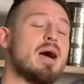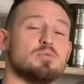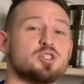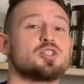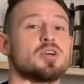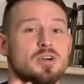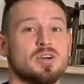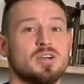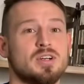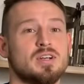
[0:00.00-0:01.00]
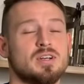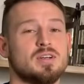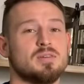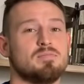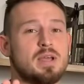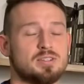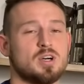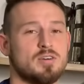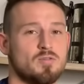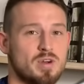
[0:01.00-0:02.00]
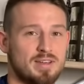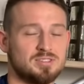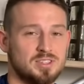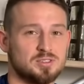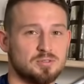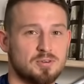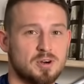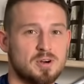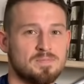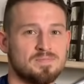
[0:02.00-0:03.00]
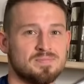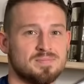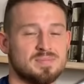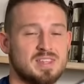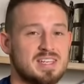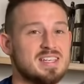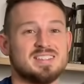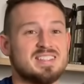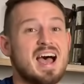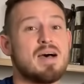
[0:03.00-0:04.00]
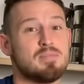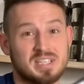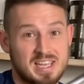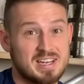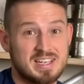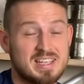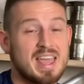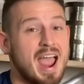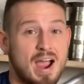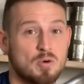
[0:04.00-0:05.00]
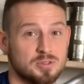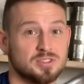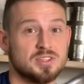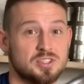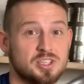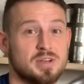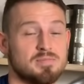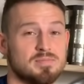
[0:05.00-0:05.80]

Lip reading: I'm sure, based off of what I've seen so far, that he has not been getting in the hours in the gym.